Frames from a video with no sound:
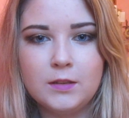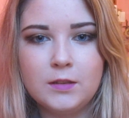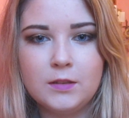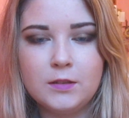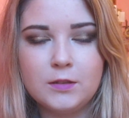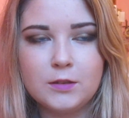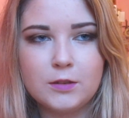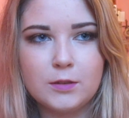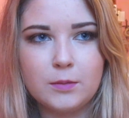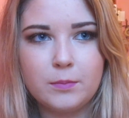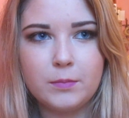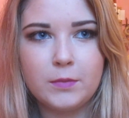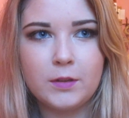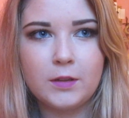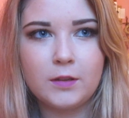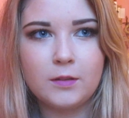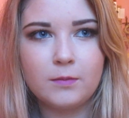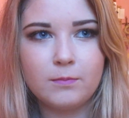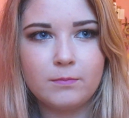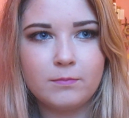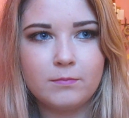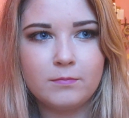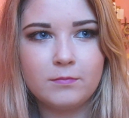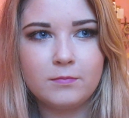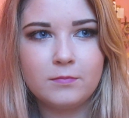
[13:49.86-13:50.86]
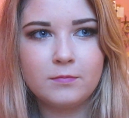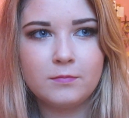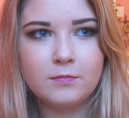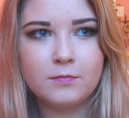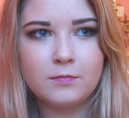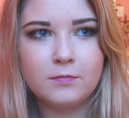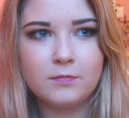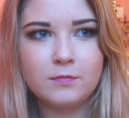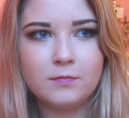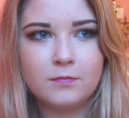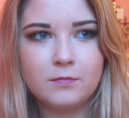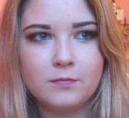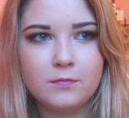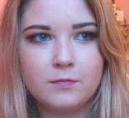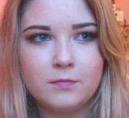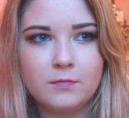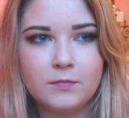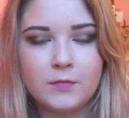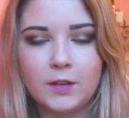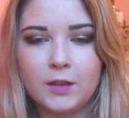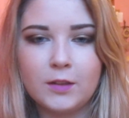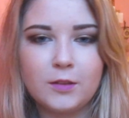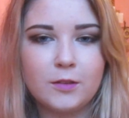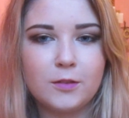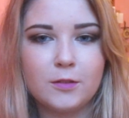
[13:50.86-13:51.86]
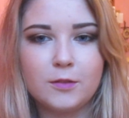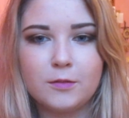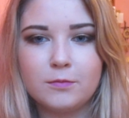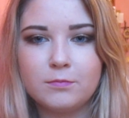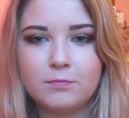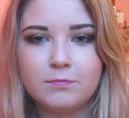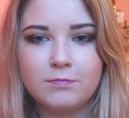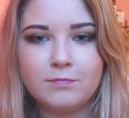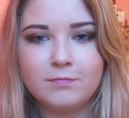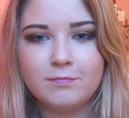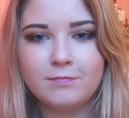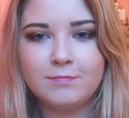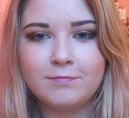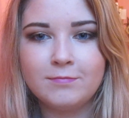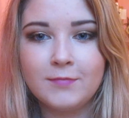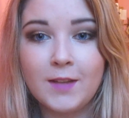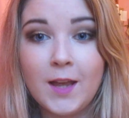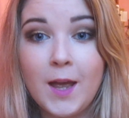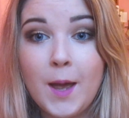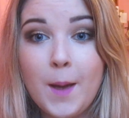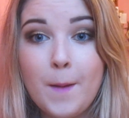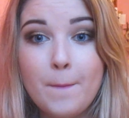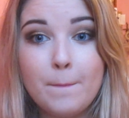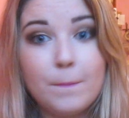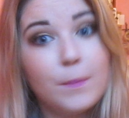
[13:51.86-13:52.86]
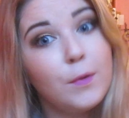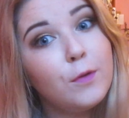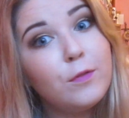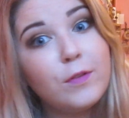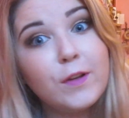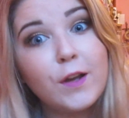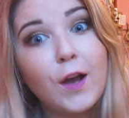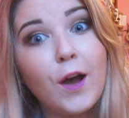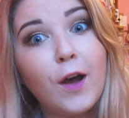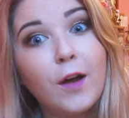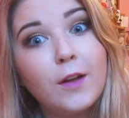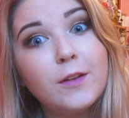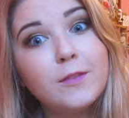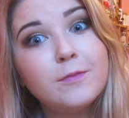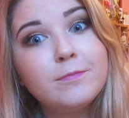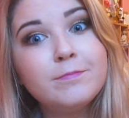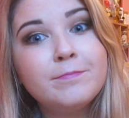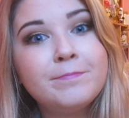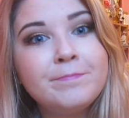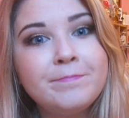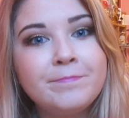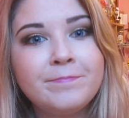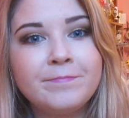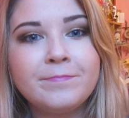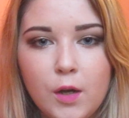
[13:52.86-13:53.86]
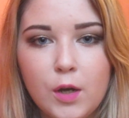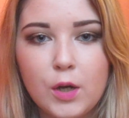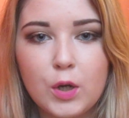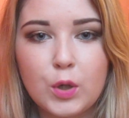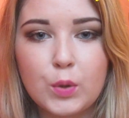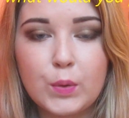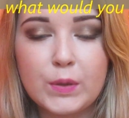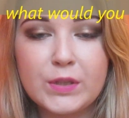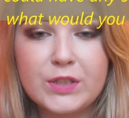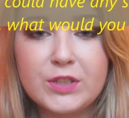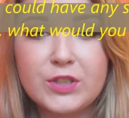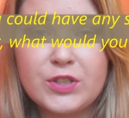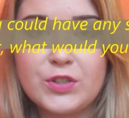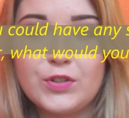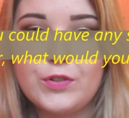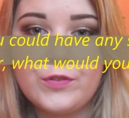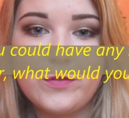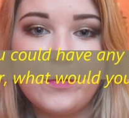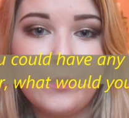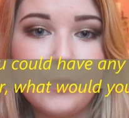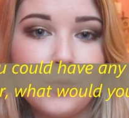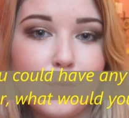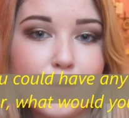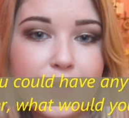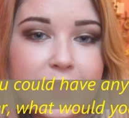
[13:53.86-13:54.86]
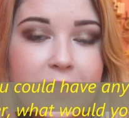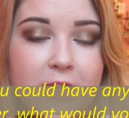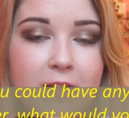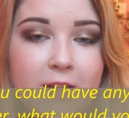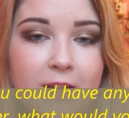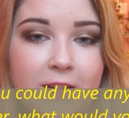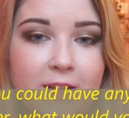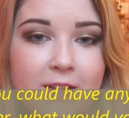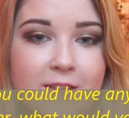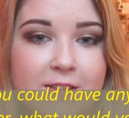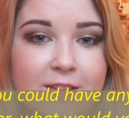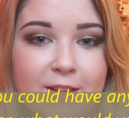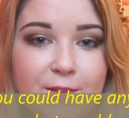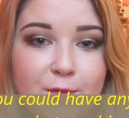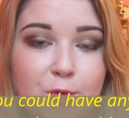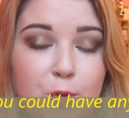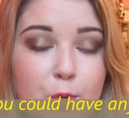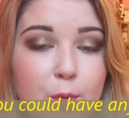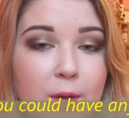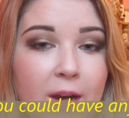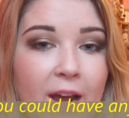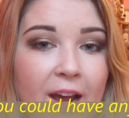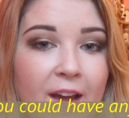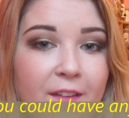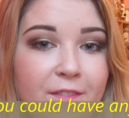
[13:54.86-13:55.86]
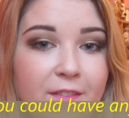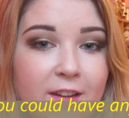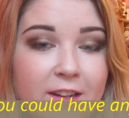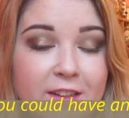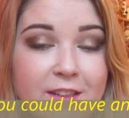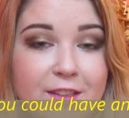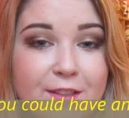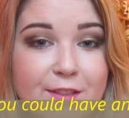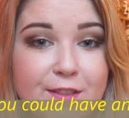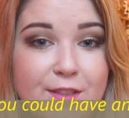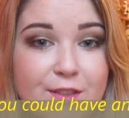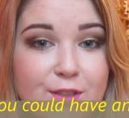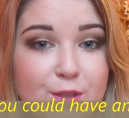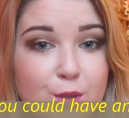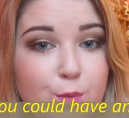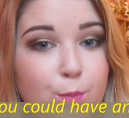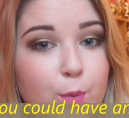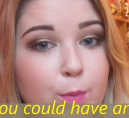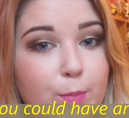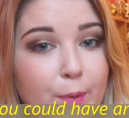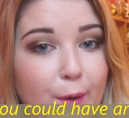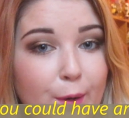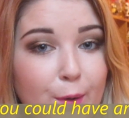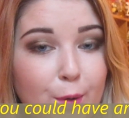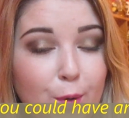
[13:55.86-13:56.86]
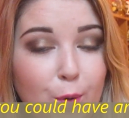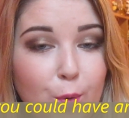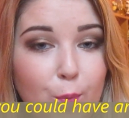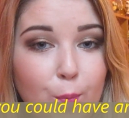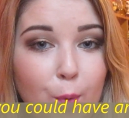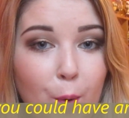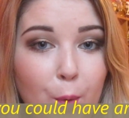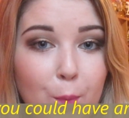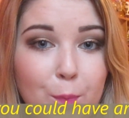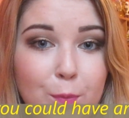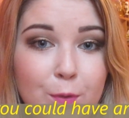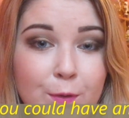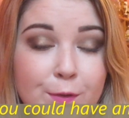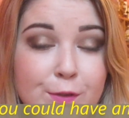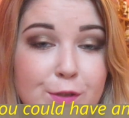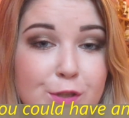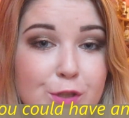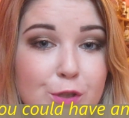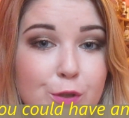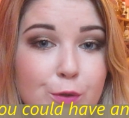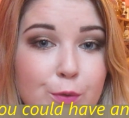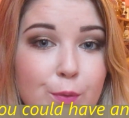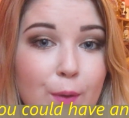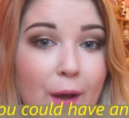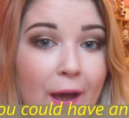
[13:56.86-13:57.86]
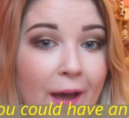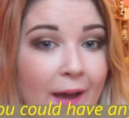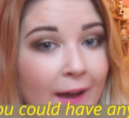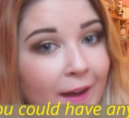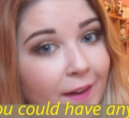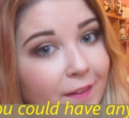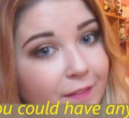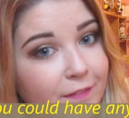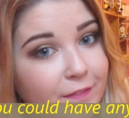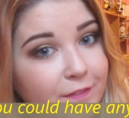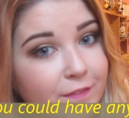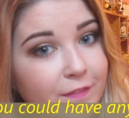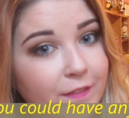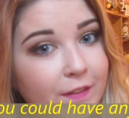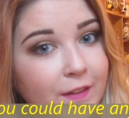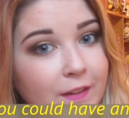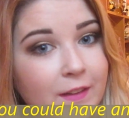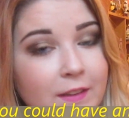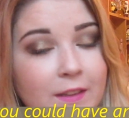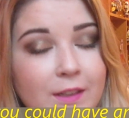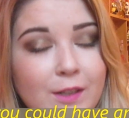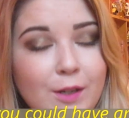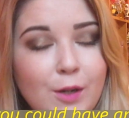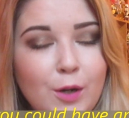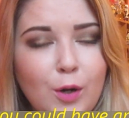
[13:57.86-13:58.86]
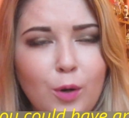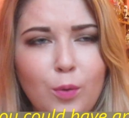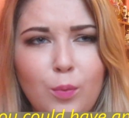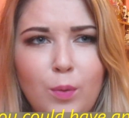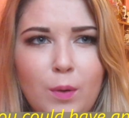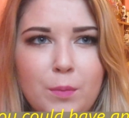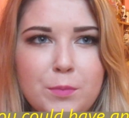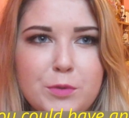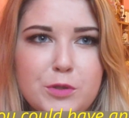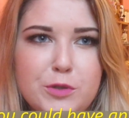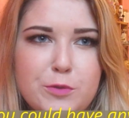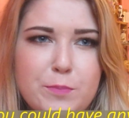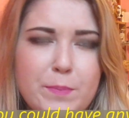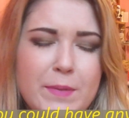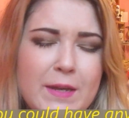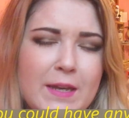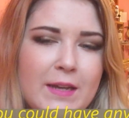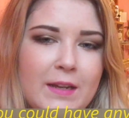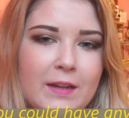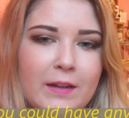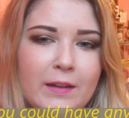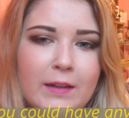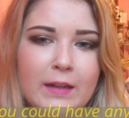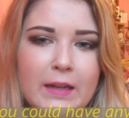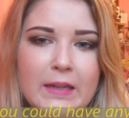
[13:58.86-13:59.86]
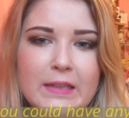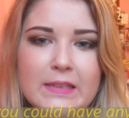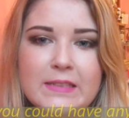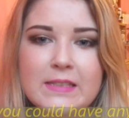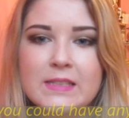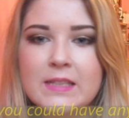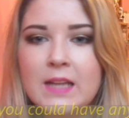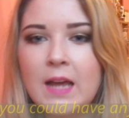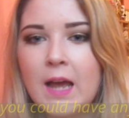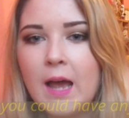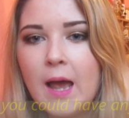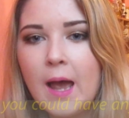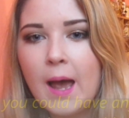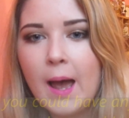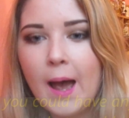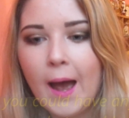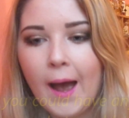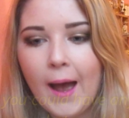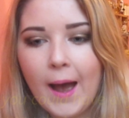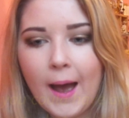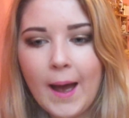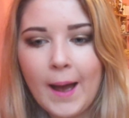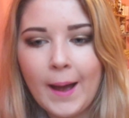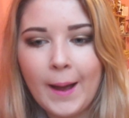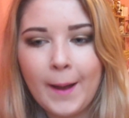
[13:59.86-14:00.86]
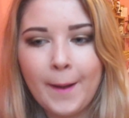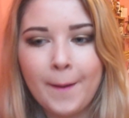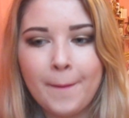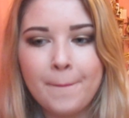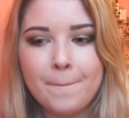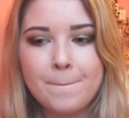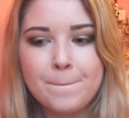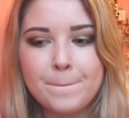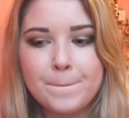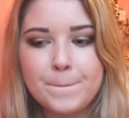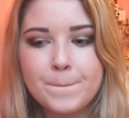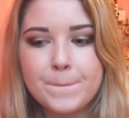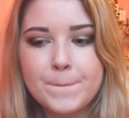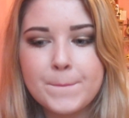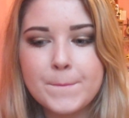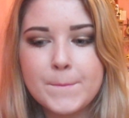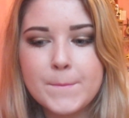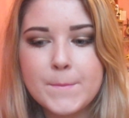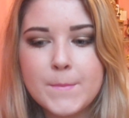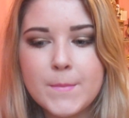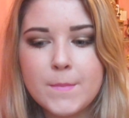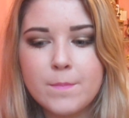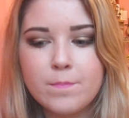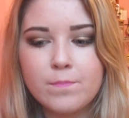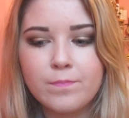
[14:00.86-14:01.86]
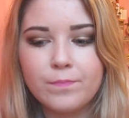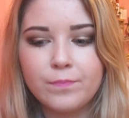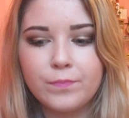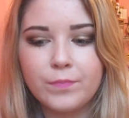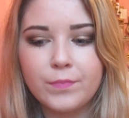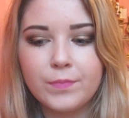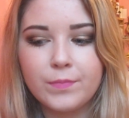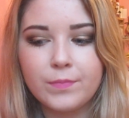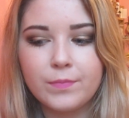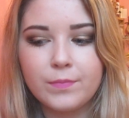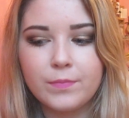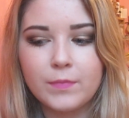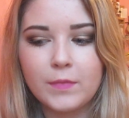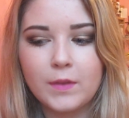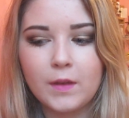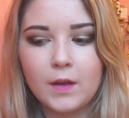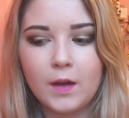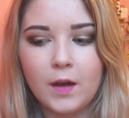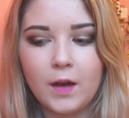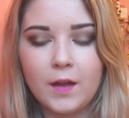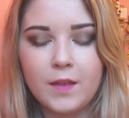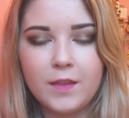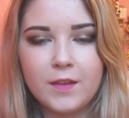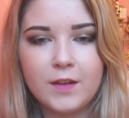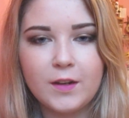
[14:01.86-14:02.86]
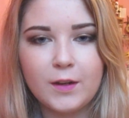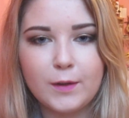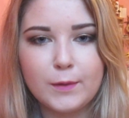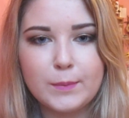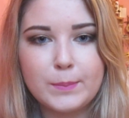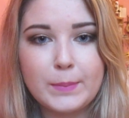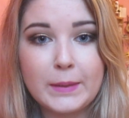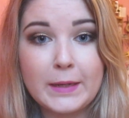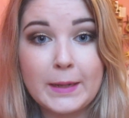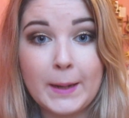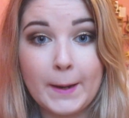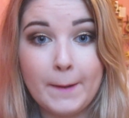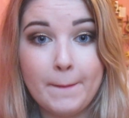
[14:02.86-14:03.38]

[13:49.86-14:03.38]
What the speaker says: something. I don't know. Moving on. Question 14 is, if you could have any superpower, what would you have? Or what would you pick, I guess? I think I'd pick